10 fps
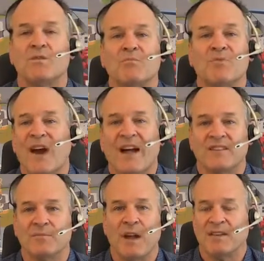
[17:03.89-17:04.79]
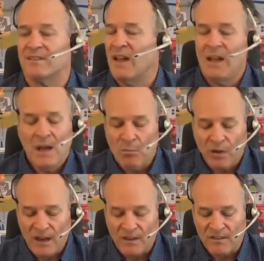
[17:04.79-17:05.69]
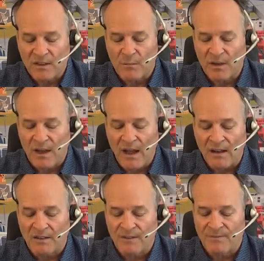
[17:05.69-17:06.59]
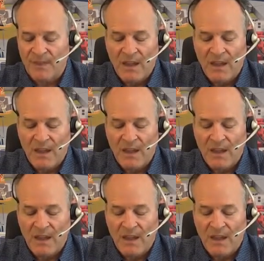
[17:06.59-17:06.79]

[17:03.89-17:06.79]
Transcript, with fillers: prospects. Plain and simple, guys.